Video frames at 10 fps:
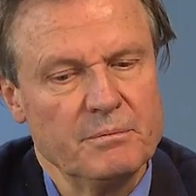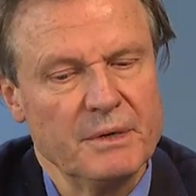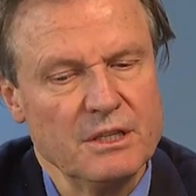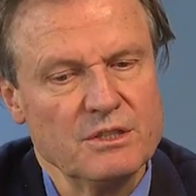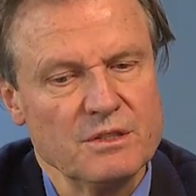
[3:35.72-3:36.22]

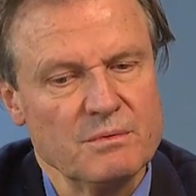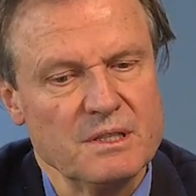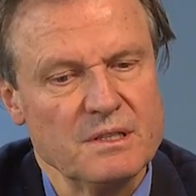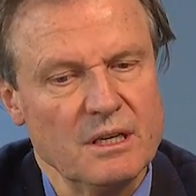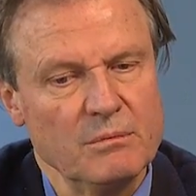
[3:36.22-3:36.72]
patients
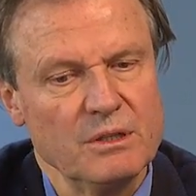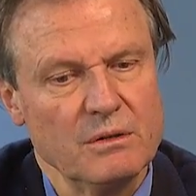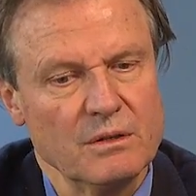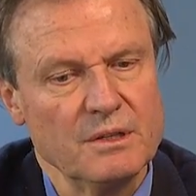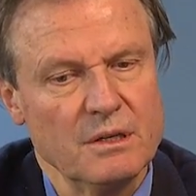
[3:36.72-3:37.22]
with stable
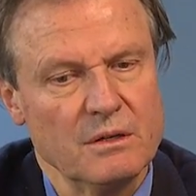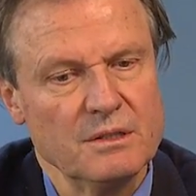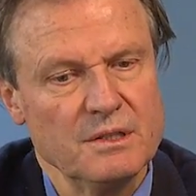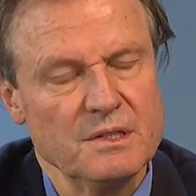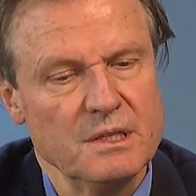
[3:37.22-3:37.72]
coronary
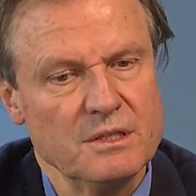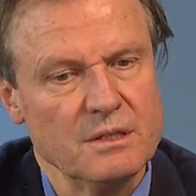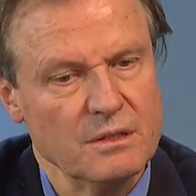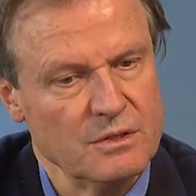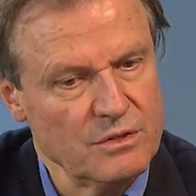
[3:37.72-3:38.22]
artery
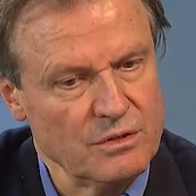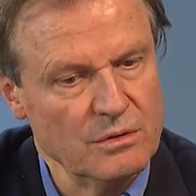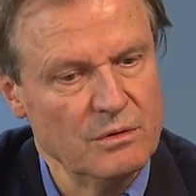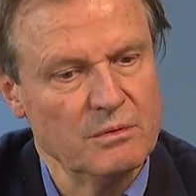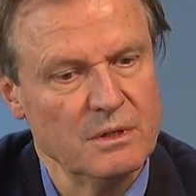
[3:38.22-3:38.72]
disease, and it's
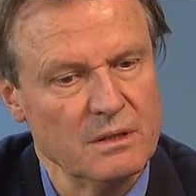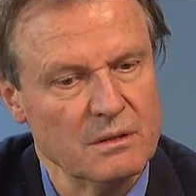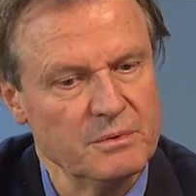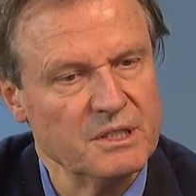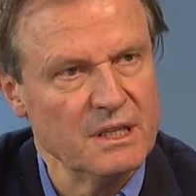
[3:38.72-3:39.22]
true,
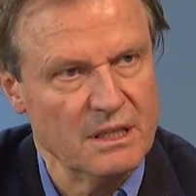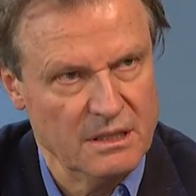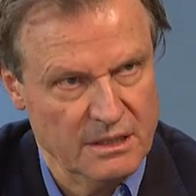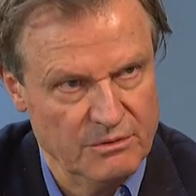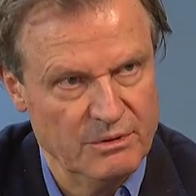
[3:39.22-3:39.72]
uh,
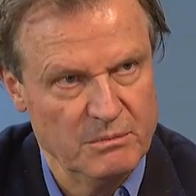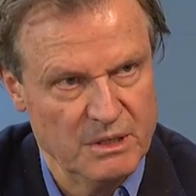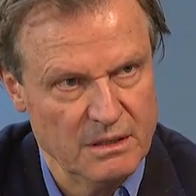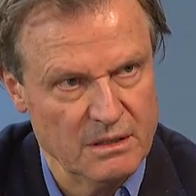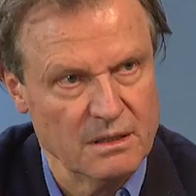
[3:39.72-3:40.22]
particularly in
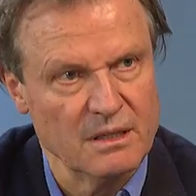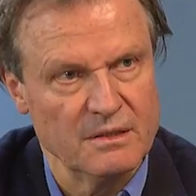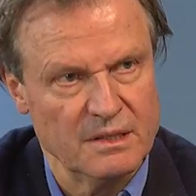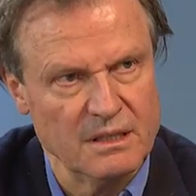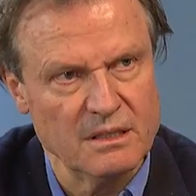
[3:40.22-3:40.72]
women. Uh,
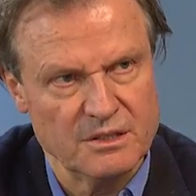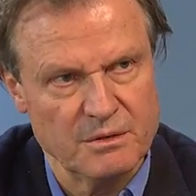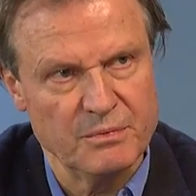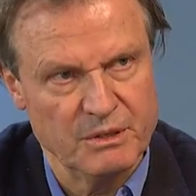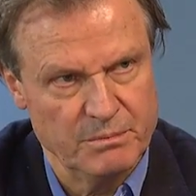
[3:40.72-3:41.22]
I think
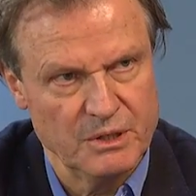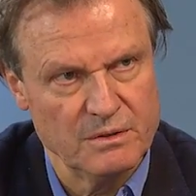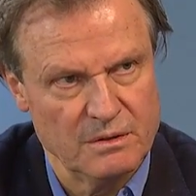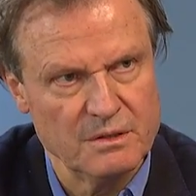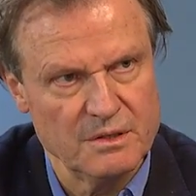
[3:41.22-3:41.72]
there's a
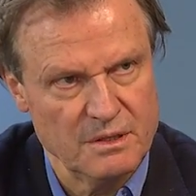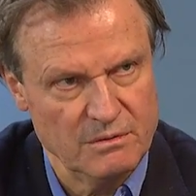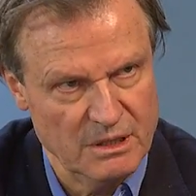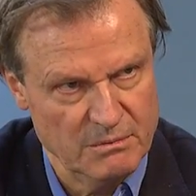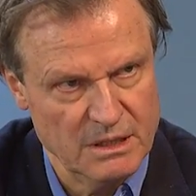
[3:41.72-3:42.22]
preponderance
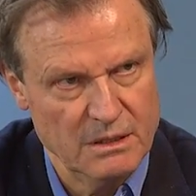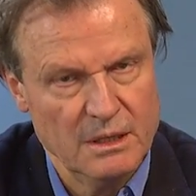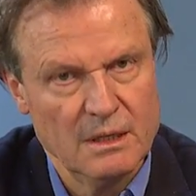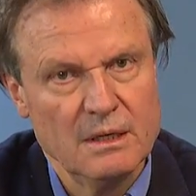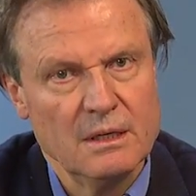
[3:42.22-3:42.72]
in women.
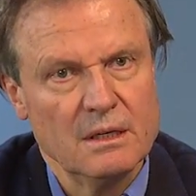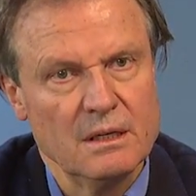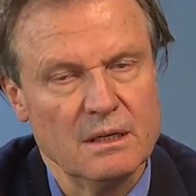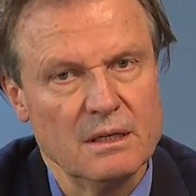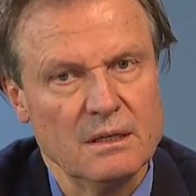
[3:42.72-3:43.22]

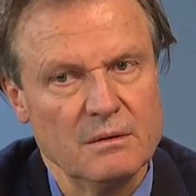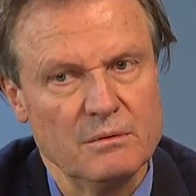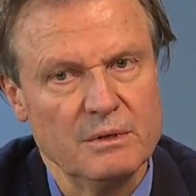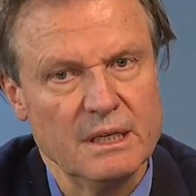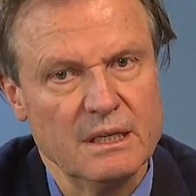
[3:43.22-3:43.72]
Yes, uh,
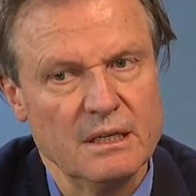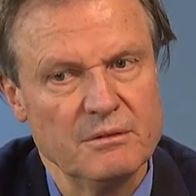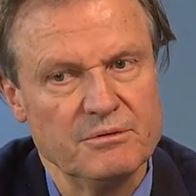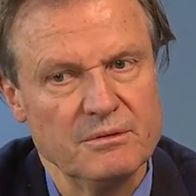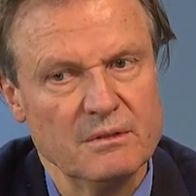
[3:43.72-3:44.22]
we
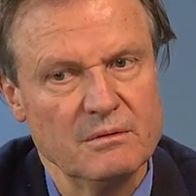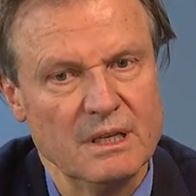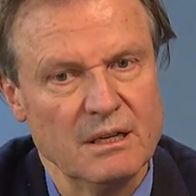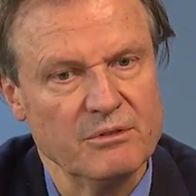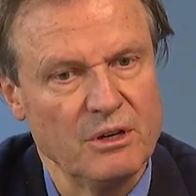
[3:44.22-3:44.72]
have
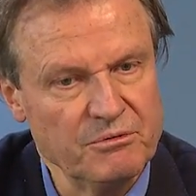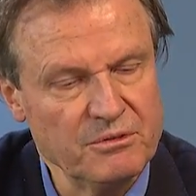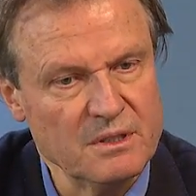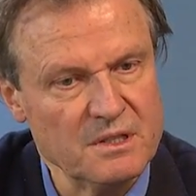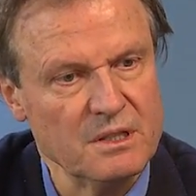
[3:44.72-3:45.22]
we have
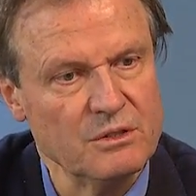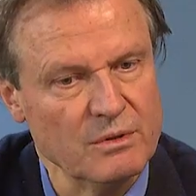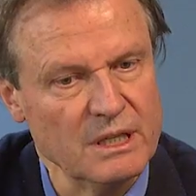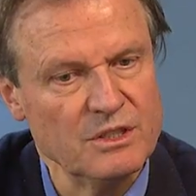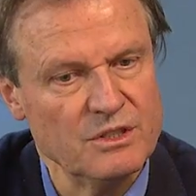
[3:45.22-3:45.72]
often the
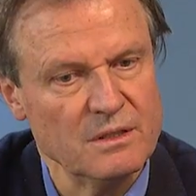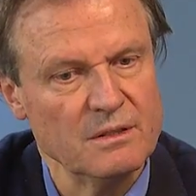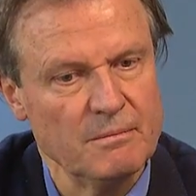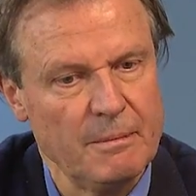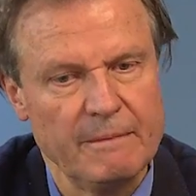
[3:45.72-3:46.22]

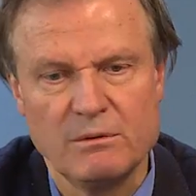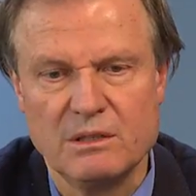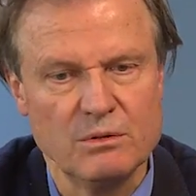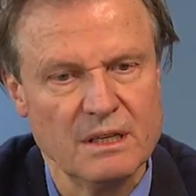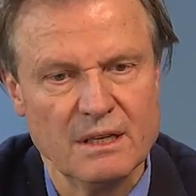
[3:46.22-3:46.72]
situation we
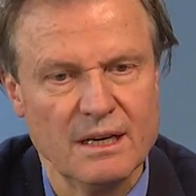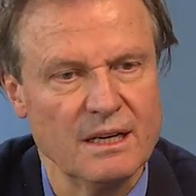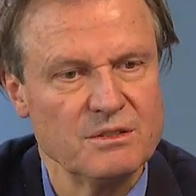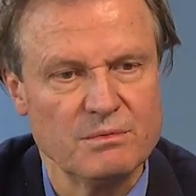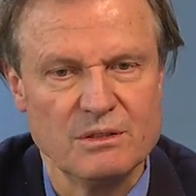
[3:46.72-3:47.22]
do a
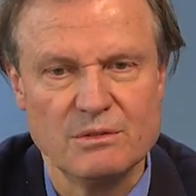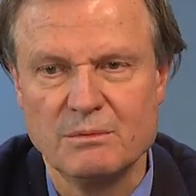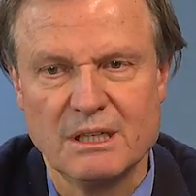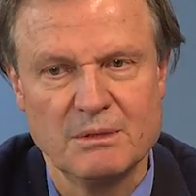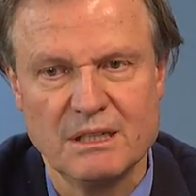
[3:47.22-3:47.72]
cath, we
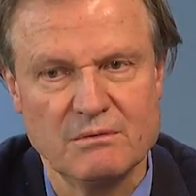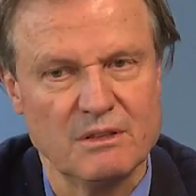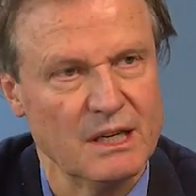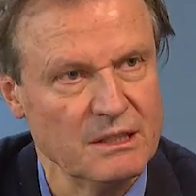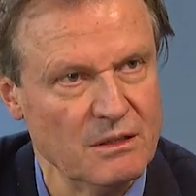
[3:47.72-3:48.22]
do maybe
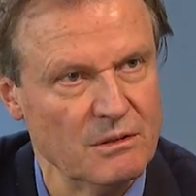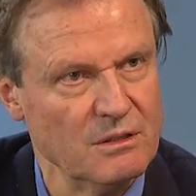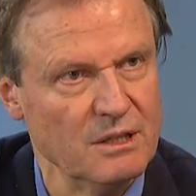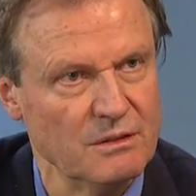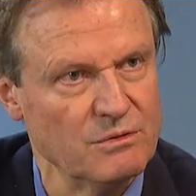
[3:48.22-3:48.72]
even right
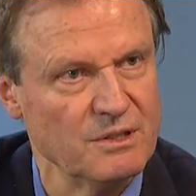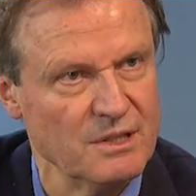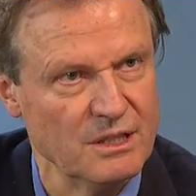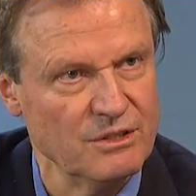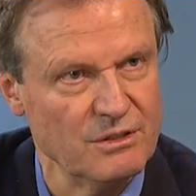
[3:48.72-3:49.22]
heart
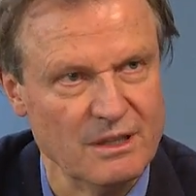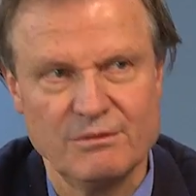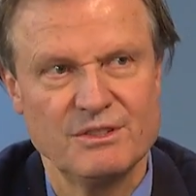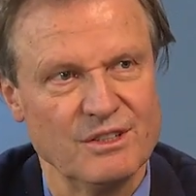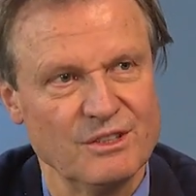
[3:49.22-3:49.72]
catheterization.
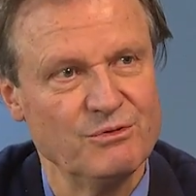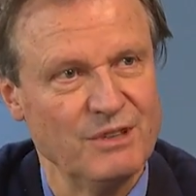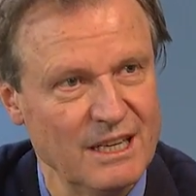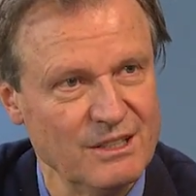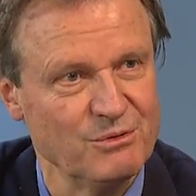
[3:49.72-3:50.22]
Everything's
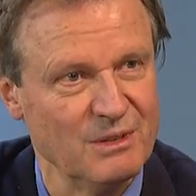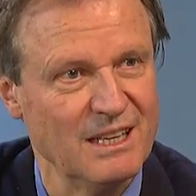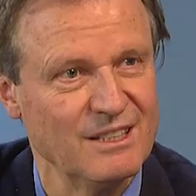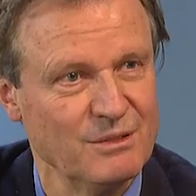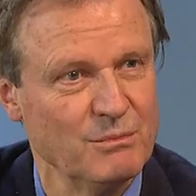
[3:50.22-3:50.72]
fine, and we
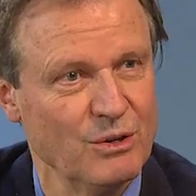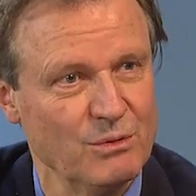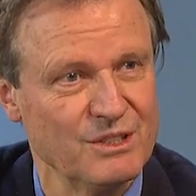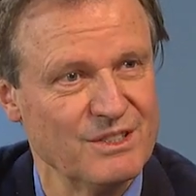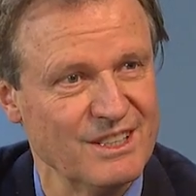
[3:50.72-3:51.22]
let them
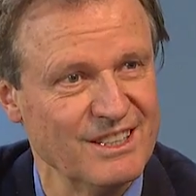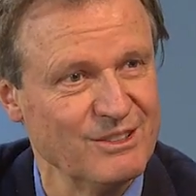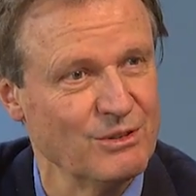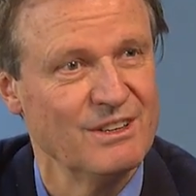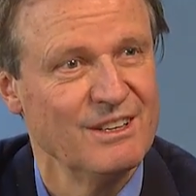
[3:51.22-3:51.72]
home and say
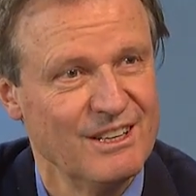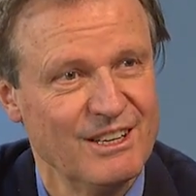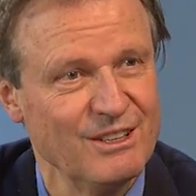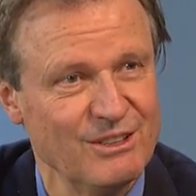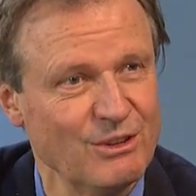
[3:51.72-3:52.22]
you're
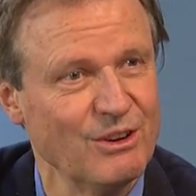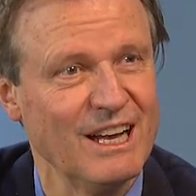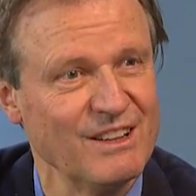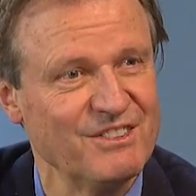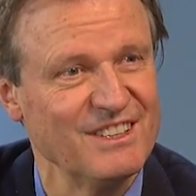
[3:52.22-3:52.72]
you're
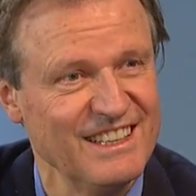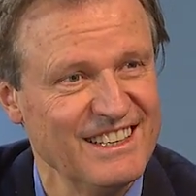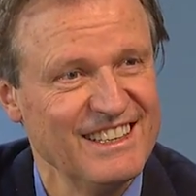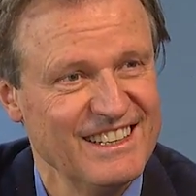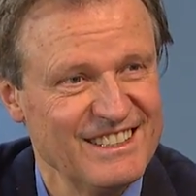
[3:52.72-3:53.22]

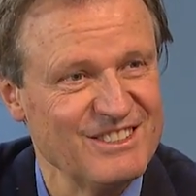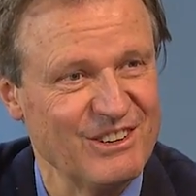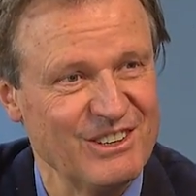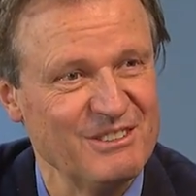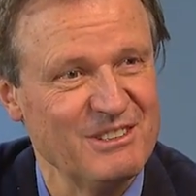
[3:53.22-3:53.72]
healthy.
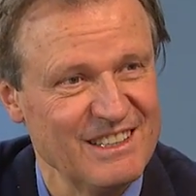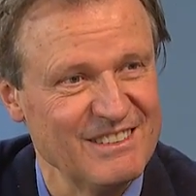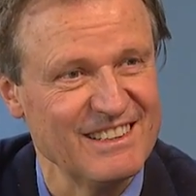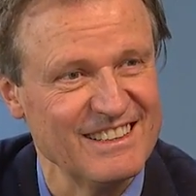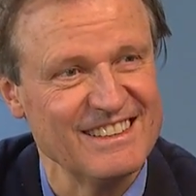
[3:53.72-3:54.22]
Uh,
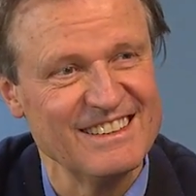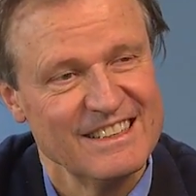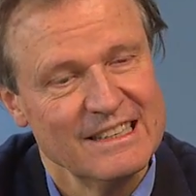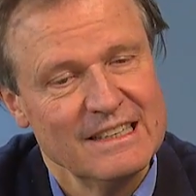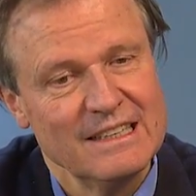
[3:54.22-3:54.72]
uh,
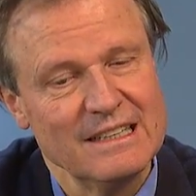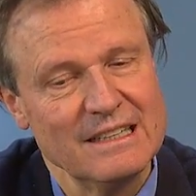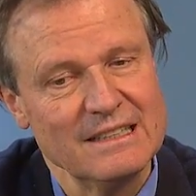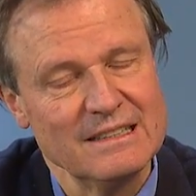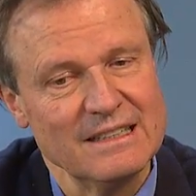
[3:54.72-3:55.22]

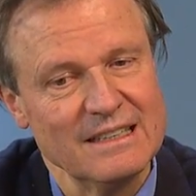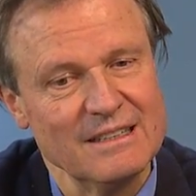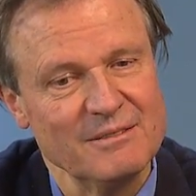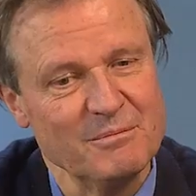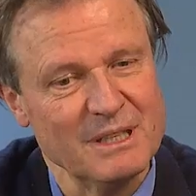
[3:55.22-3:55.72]
and
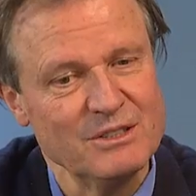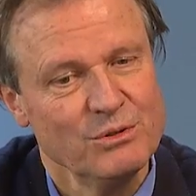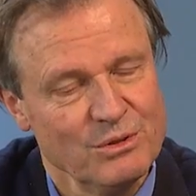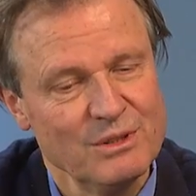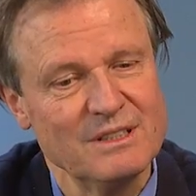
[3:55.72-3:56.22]
uh, but
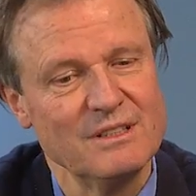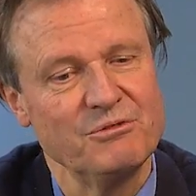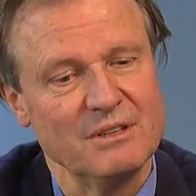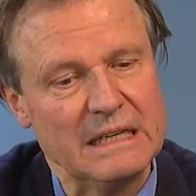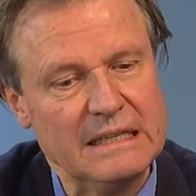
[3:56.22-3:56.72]
you do it
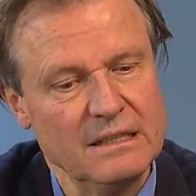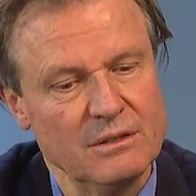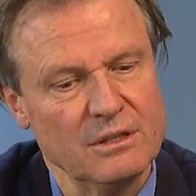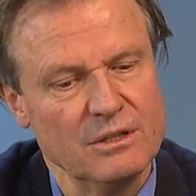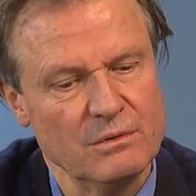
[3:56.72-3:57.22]
differently.
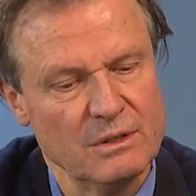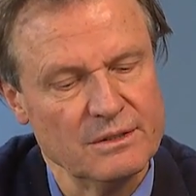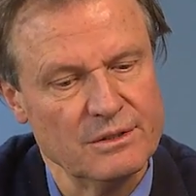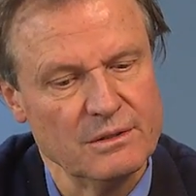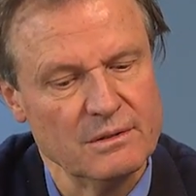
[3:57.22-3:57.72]
You,
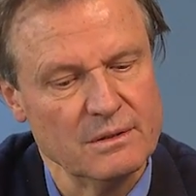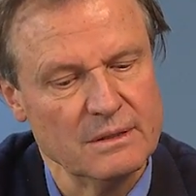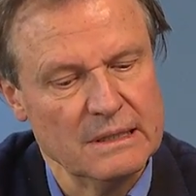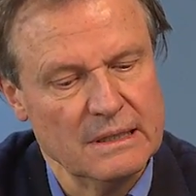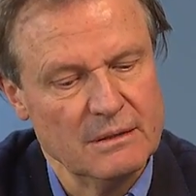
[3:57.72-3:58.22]
want
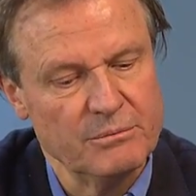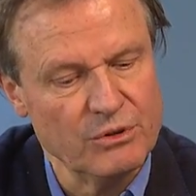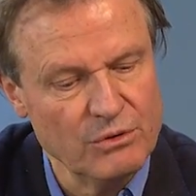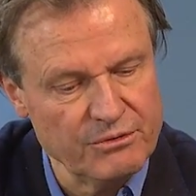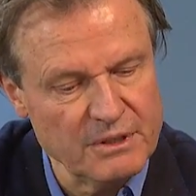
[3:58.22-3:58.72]
to
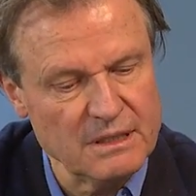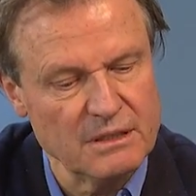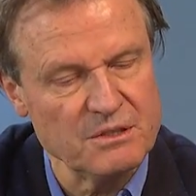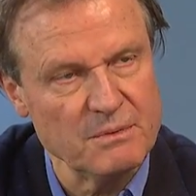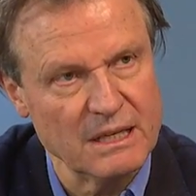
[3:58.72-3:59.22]
prove that
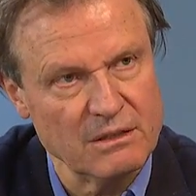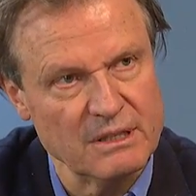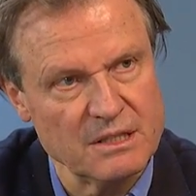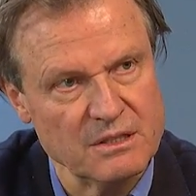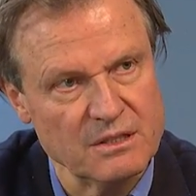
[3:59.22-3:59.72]
there is
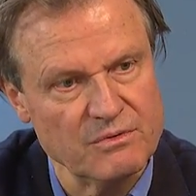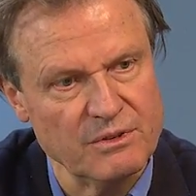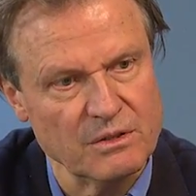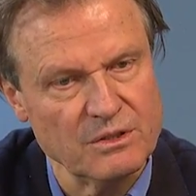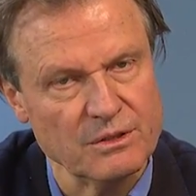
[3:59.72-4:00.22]
microvascular
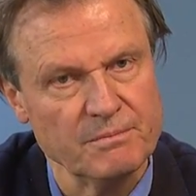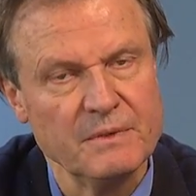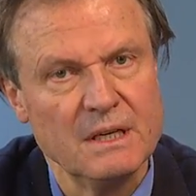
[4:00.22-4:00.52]
dysfunction.